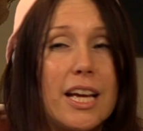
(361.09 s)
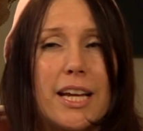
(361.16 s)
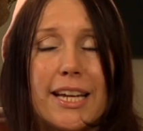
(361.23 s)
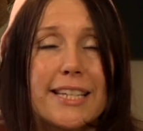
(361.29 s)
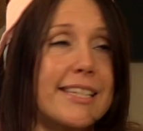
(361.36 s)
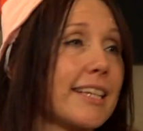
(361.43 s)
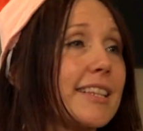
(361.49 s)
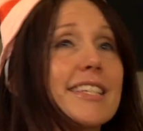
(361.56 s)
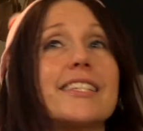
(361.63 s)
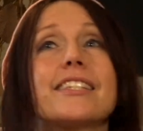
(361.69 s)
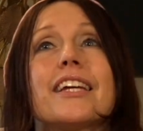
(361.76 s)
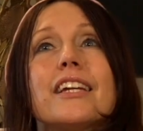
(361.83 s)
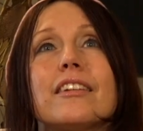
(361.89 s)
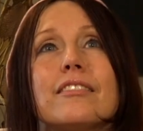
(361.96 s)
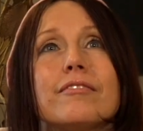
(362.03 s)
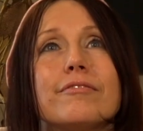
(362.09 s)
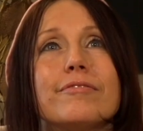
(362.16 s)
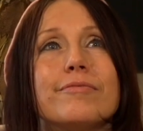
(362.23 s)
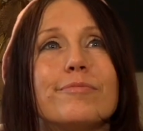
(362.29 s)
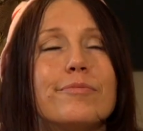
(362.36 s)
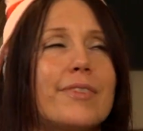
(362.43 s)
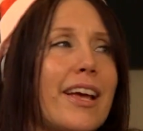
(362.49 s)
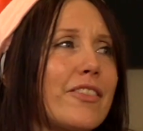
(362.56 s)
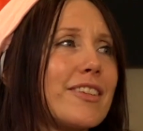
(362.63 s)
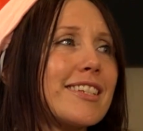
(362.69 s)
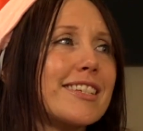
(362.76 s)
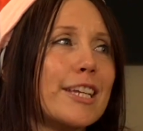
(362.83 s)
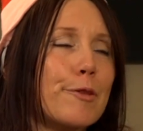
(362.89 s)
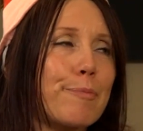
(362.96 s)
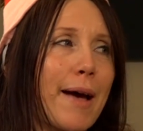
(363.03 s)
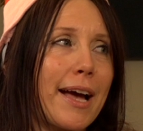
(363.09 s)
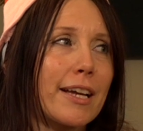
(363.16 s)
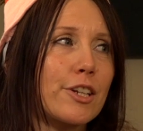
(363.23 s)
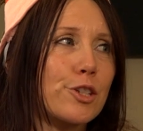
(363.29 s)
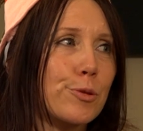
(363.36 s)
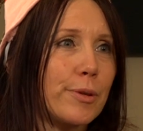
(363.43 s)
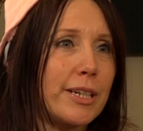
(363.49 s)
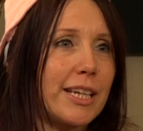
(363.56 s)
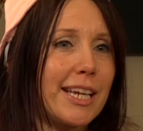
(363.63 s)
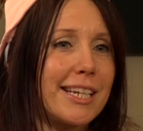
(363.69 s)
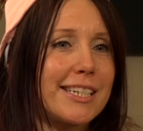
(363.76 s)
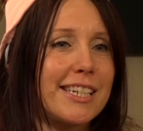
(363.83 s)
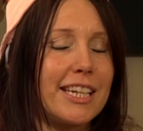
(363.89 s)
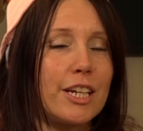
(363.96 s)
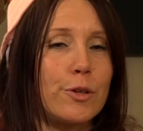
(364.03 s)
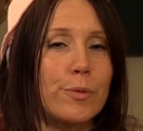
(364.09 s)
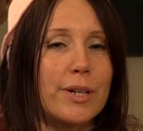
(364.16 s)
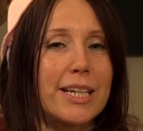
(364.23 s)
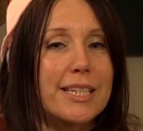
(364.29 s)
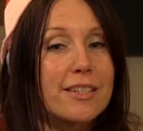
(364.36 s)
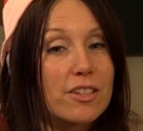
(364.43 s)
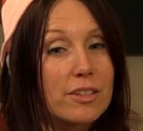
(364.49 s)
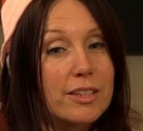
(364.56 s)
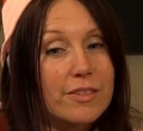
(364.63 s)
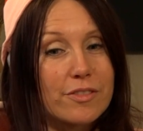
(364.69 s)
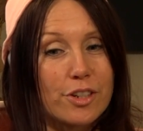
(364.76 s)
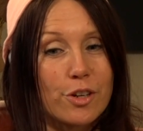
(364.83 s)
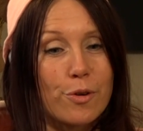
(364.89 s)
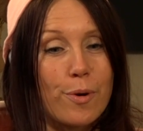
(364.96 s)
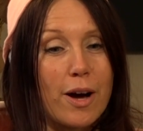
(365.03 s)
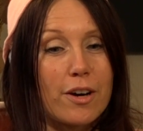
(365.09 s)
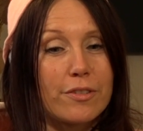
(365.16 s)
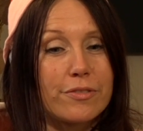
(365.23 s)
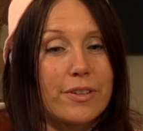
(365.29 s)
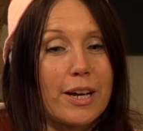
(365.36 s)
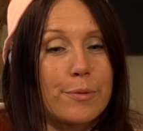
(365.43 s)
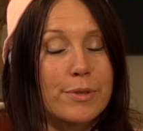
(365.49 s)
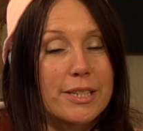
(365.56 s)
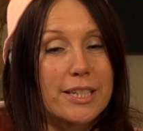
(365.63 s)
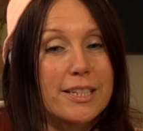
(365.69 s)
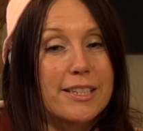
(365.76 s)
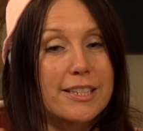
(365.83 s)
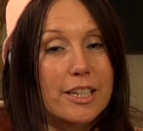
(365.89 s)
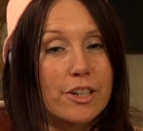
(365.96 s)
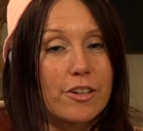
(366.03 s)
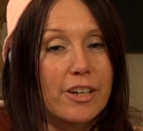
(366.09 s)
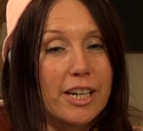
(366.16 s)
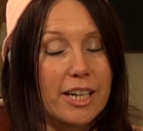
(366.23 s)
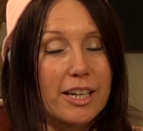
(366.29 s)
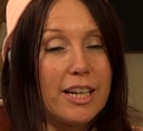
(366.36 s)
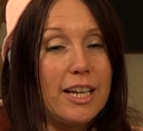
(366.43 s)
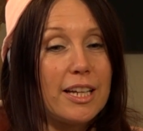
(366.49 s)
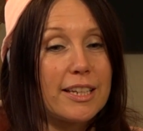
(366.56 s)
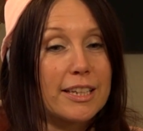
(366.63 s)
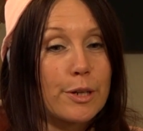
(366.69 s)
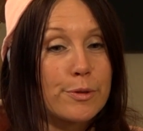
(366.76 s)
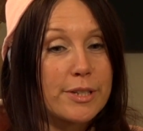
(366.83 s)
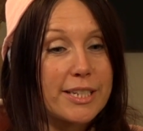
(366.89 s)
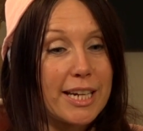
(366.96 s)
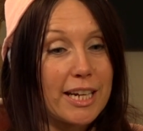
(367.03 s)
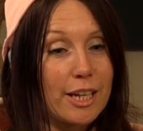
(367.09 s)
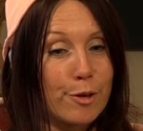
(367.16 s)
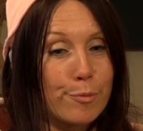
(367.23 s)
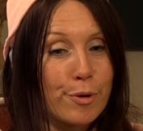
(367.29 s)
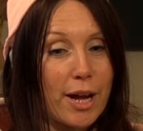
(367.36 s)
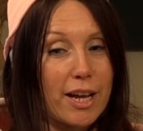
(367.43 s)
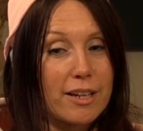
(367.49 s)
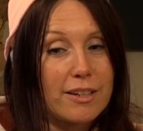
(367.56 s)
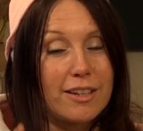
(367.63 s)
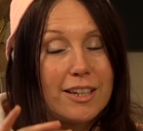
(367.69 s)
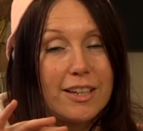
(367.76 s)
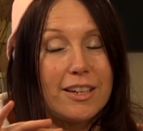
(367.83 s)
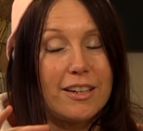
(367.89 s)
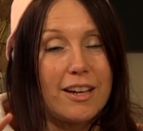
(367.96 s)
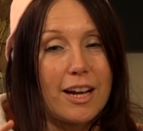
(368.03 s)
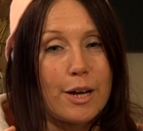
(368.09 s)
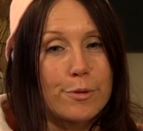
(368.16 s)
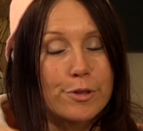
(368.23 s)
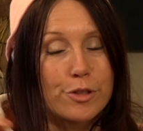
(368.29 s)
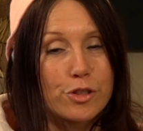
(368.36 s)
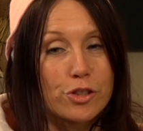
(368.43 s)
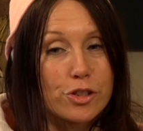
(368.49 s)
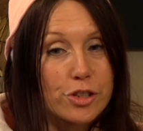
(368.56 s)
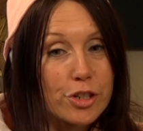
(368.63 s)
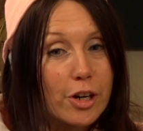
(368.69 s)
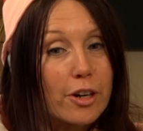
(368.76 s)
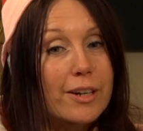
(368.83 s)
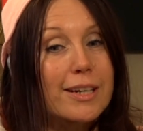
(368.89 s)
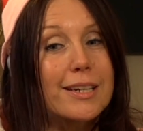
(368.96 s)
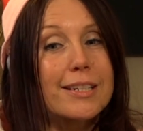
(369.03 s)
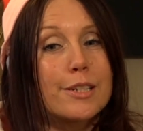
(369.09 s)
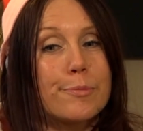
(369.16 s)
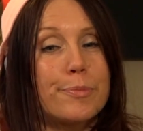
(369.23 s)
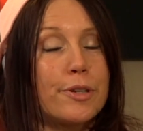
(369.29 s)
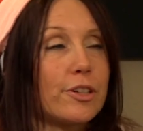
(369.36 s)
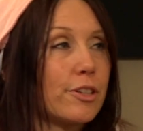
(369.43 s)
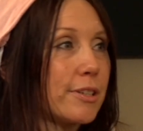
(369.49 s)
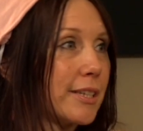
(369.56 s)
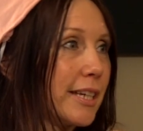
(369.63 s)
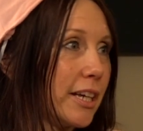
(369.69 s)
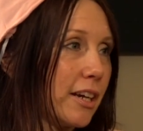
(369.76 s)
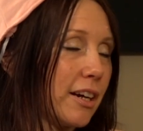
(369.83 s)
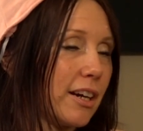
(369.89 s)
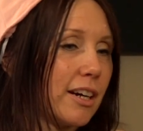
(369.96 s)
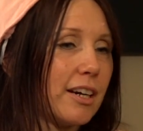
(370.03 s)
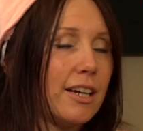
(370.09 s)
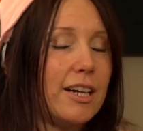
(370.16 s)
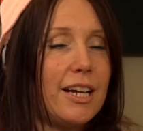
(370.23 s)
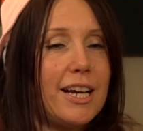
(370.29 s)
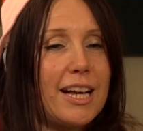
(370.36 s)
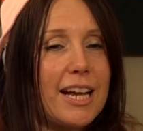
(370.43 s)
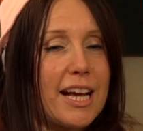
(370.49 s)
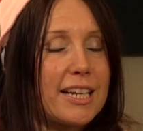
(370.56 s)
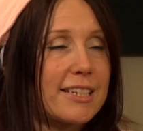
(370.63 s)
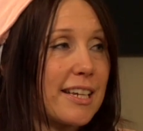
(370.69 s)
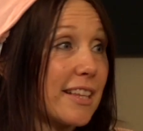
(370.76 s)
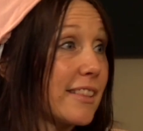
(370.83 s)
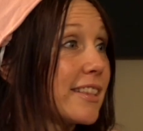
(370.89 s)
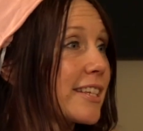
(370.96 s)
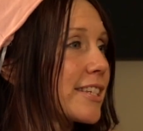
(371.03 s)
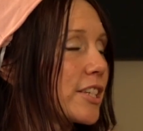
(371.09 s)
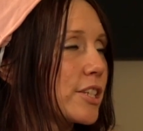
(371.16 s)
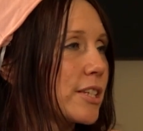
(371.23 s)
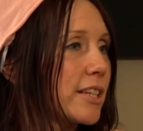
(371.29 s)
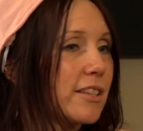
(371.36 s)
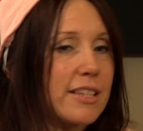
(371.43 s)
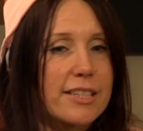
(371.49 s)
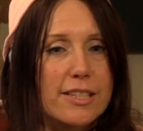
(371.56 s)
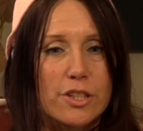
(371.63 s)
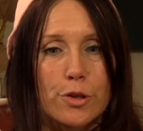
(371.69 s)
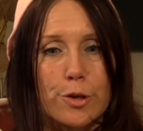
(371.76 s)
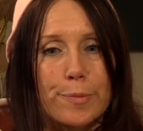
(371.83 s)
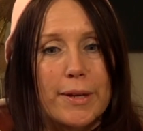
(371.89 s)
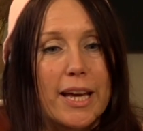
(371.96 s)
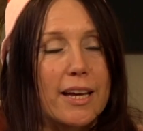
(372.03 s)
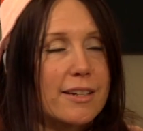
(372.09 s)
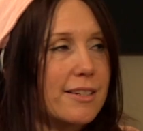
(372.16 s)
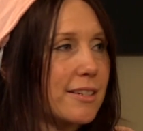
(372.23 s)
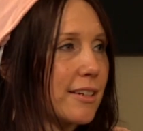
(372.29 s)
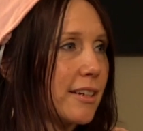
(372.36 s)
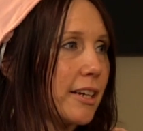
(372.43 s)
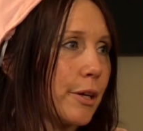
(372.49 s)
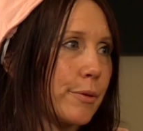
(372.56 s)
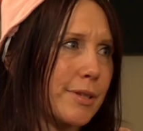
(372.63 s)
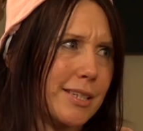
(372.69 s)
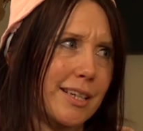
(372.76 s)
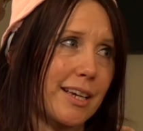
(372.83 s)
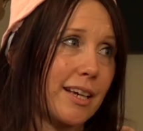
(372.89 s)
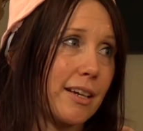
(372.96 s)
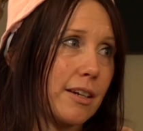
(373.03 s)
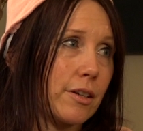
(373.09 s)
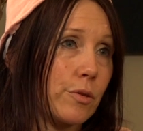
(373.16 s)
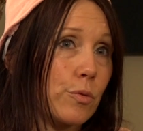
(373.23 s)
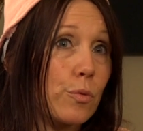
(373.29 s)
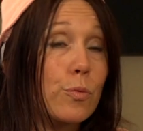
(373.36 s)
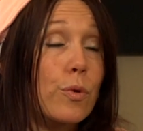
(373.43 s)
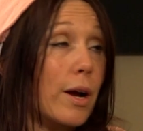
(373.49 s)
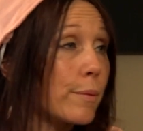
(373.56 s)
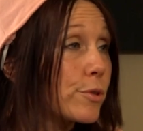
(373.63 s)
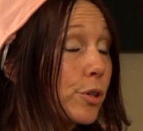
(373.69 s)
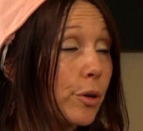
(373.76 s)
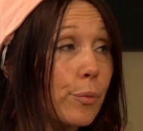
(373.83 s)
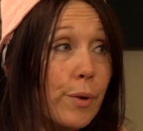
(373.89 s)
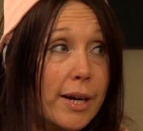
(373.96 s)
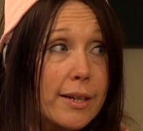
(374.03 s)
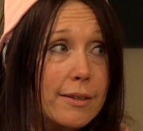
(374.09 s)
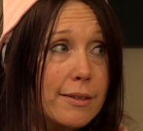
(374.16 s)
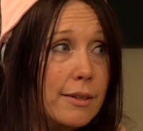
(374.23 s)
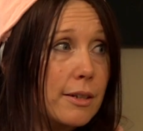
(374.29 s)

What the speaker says: He's like, this is it. And this is like back in 2018 when I still lived in Guelph. I was considering, like, I was dating Brett. I was starting to build here. And he's like, this is going to be it. And I was like, I'm sorry, what?